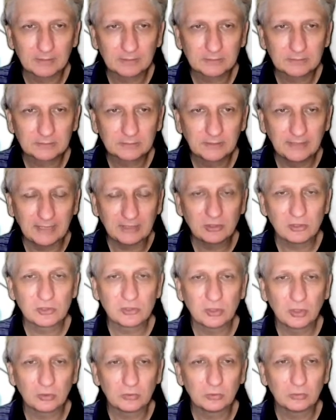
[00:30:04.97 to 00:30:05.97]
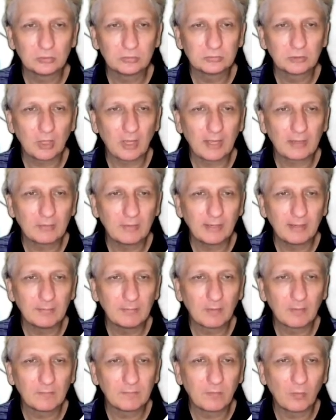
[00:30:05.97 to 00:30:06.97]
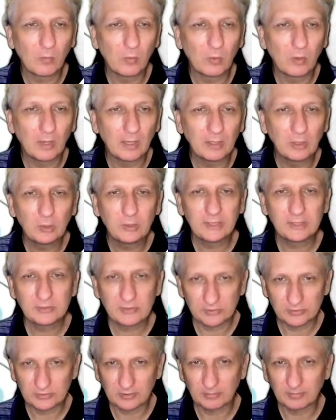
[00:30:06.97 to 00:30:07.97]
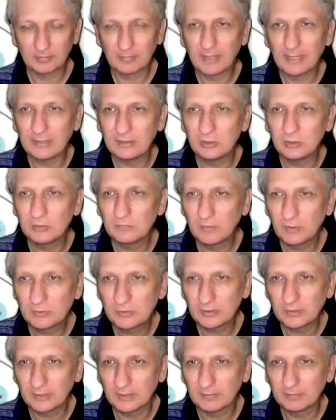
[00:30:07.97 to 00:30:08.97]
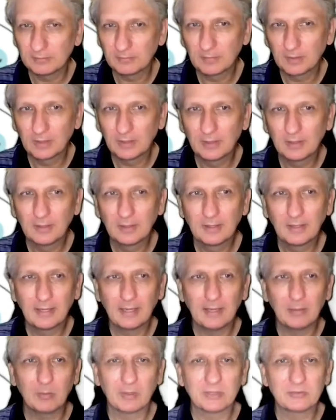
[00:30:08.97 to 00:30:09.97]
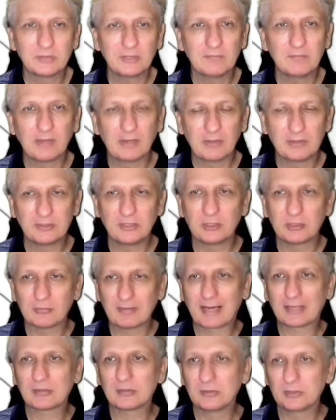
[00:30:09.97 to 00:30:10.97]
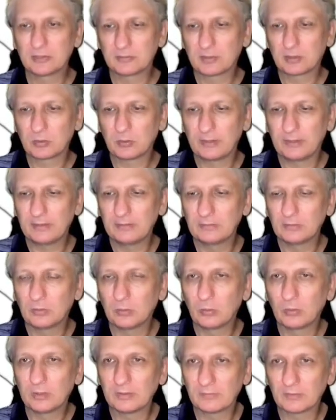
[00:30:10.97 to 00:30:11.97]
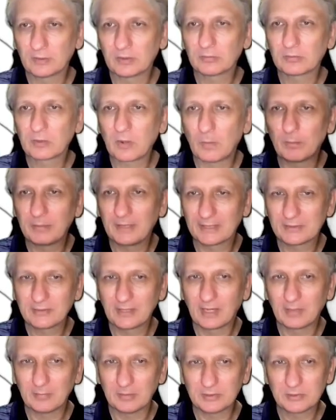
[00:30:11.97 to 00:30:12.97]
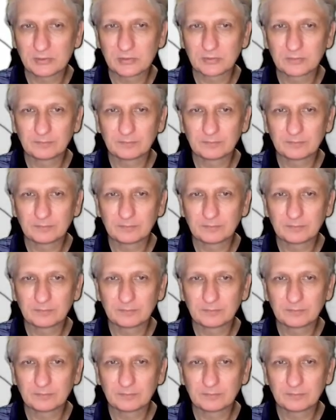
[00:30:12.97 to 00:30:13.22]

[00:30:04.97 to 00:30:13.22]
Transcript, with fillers: connection circle diagram for a learning system at a university and we can see various interactions between all the different complex elements.